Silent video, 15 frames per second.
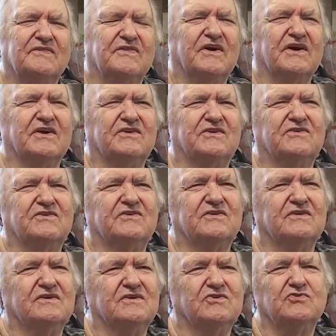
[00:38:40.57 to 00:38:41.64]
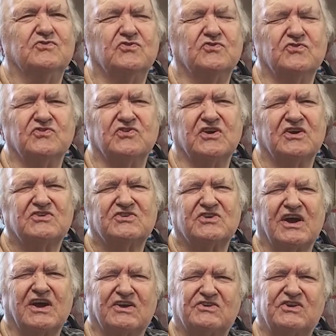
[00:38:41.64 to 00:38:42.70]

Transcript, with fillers: that you knew the exact